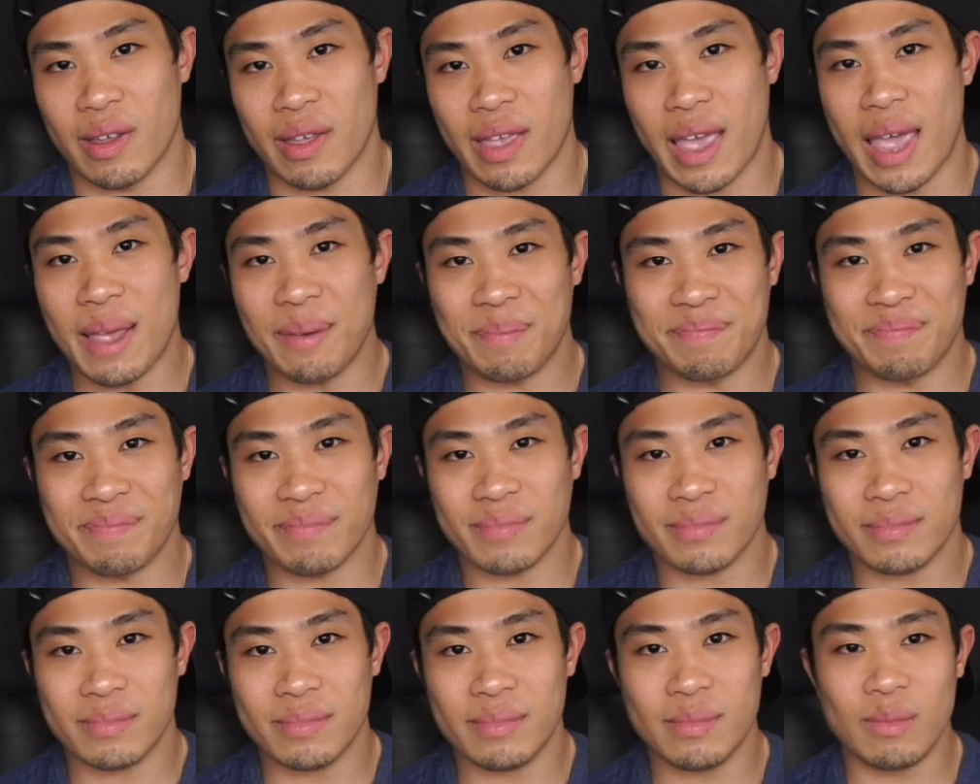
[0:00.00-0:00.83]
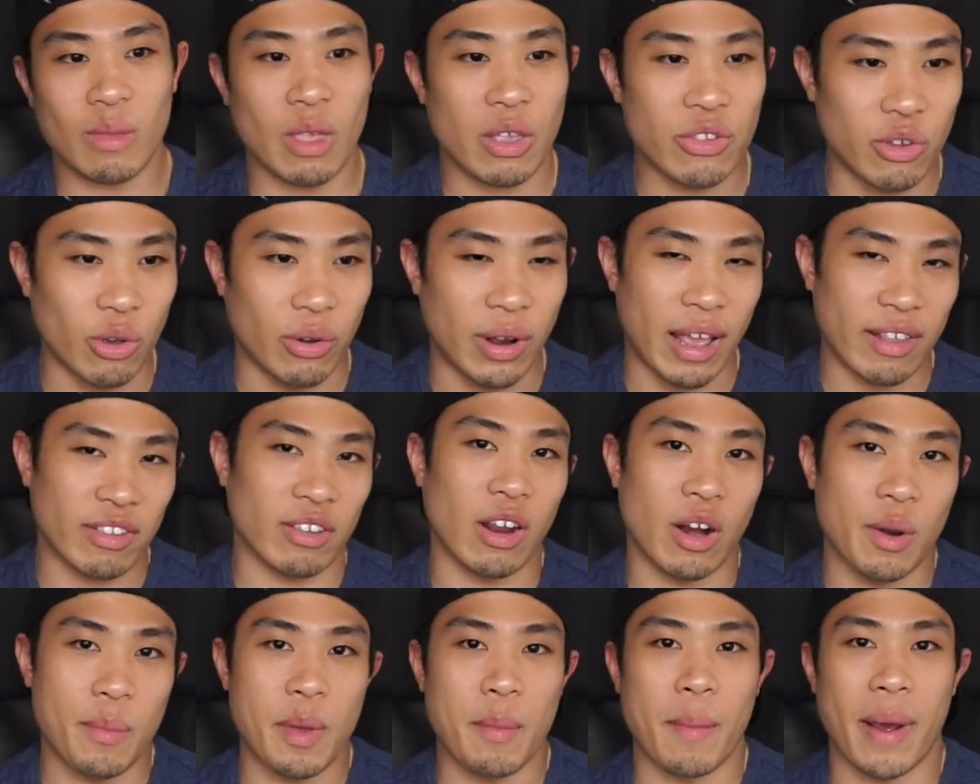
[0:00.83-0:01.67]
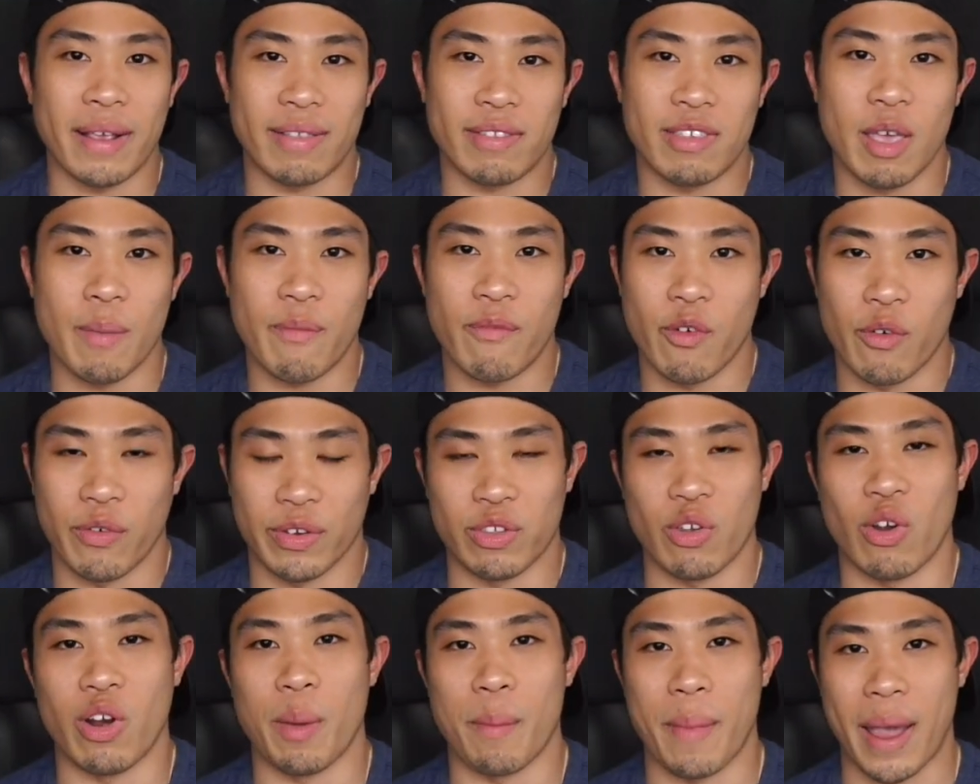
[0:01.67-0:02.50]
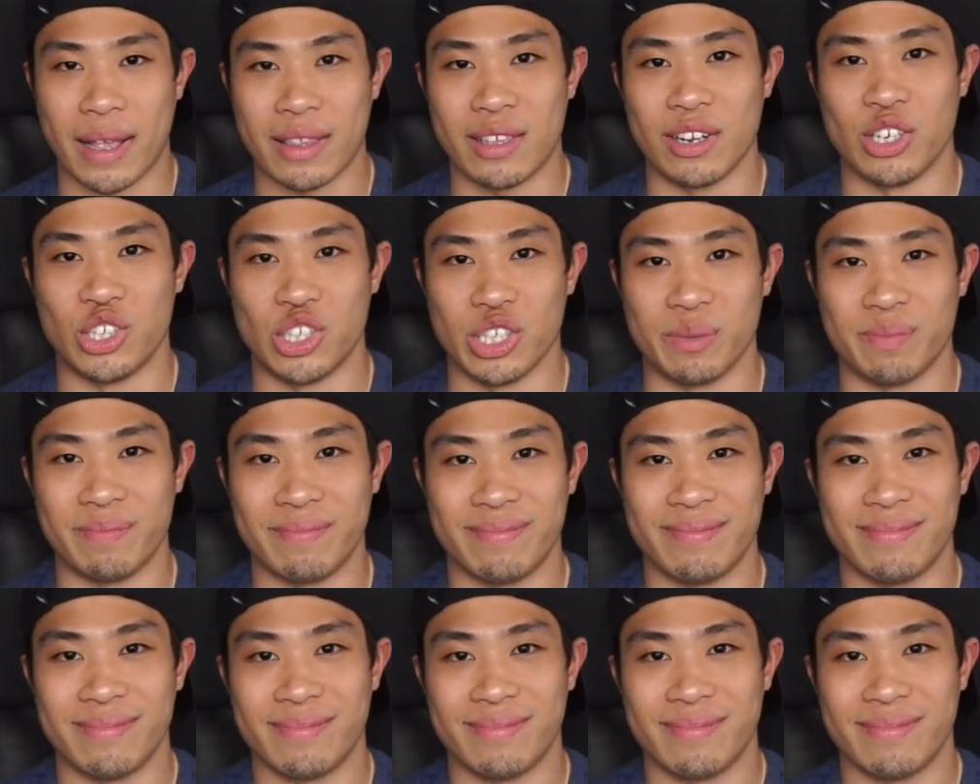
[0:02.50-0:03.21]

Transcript: Okay? So that's going to be my tip for returning back to the gym.